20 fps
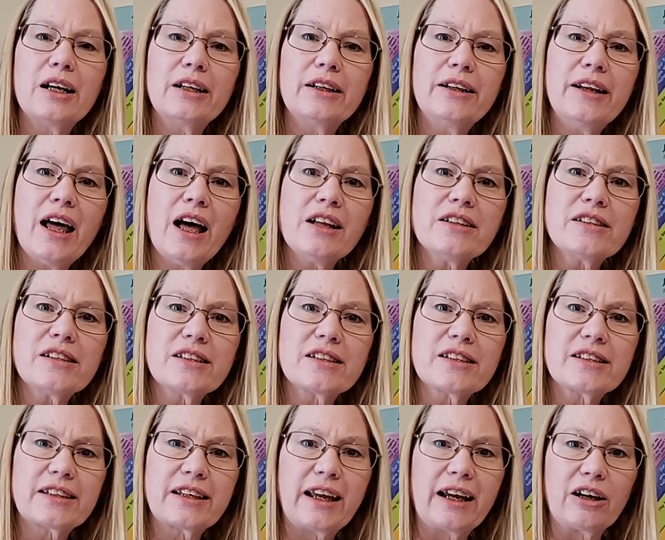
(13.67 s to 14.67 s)
Not to
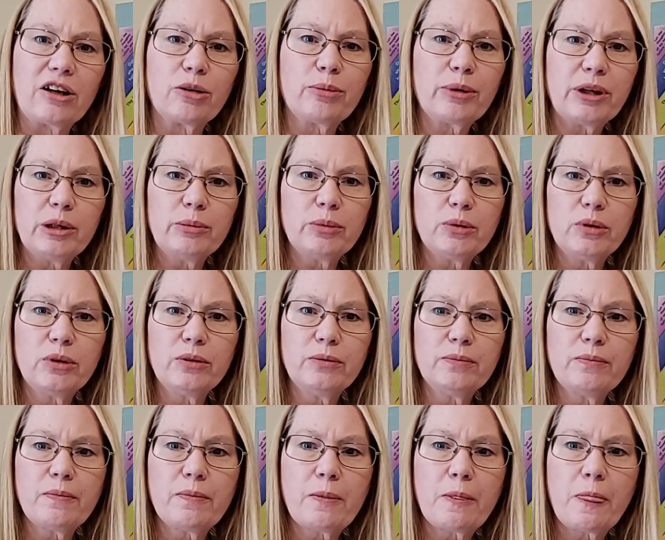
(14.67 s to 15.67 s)
scare people,
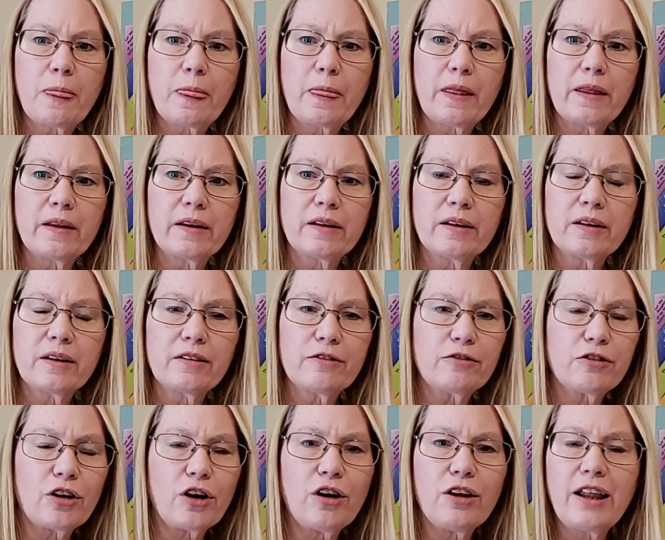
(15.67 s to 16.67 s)

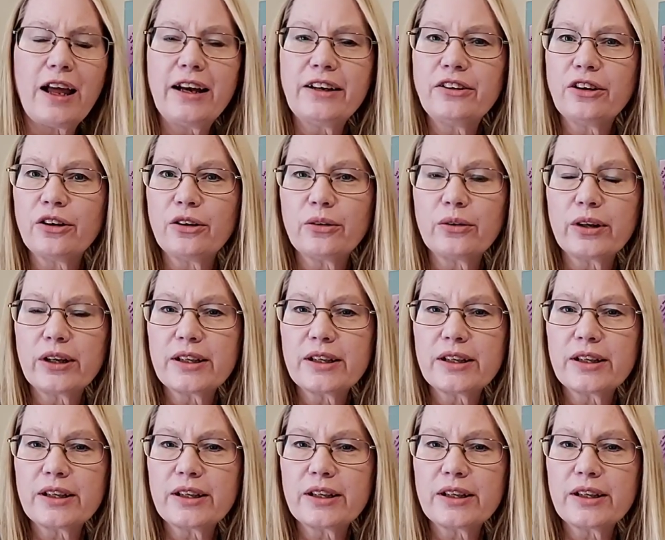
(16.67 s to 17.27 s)
for all I know,